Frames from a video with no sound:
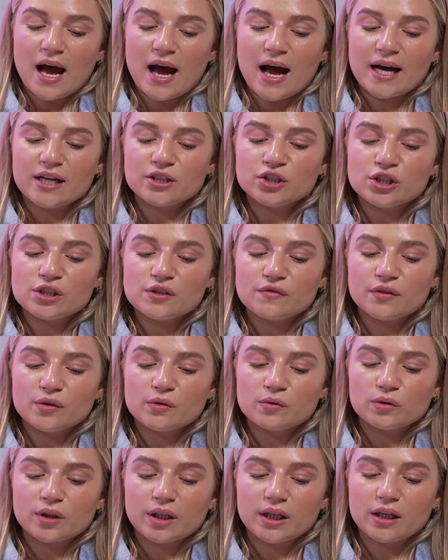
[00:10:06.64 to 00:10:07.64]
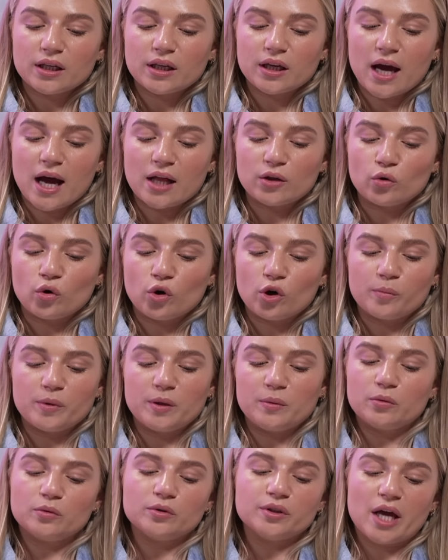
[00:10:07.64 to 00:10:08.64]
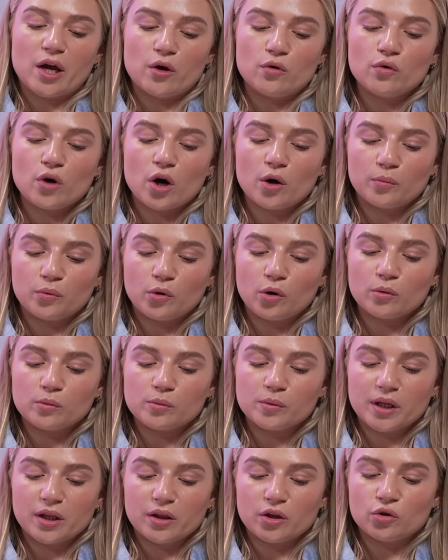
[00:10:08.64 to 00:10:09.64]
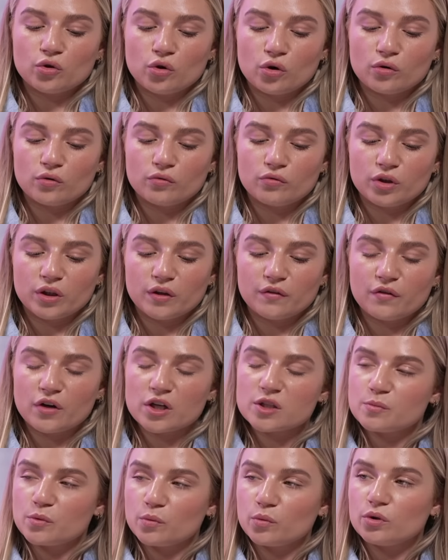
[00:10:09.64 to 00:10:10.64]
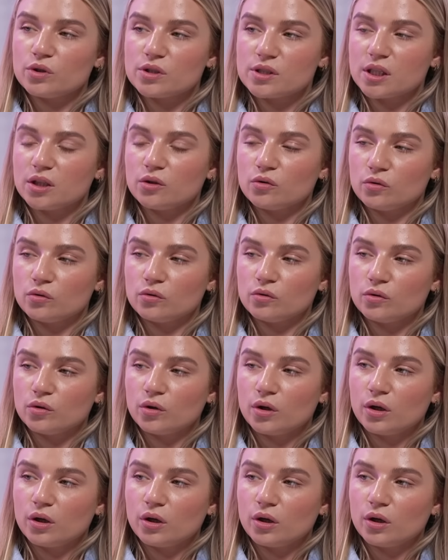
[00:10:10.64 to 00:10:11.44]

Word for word: I just feel like a lot of people now are probably they're not really fast, but wouldn't say no.